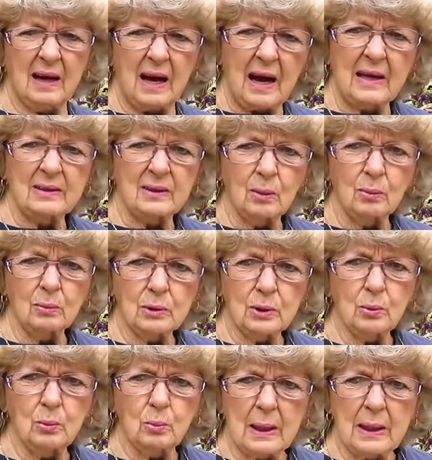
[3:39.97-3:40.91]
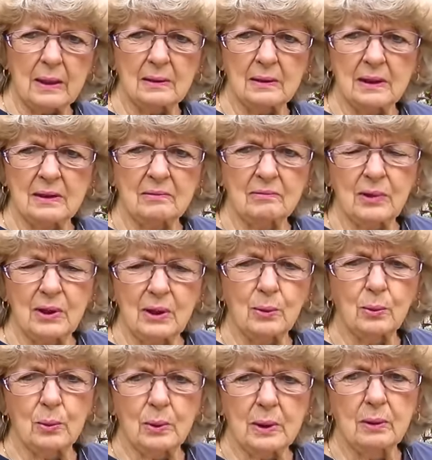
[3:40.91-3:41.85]
I don't do well in
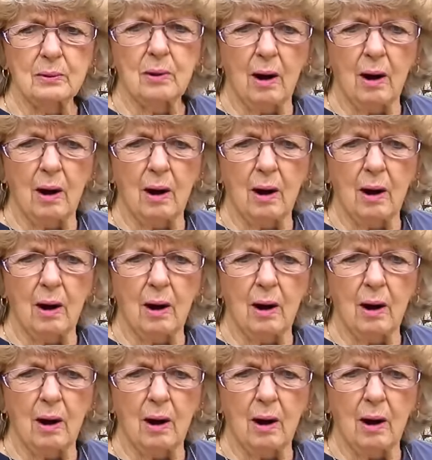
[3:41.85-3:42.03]
real, real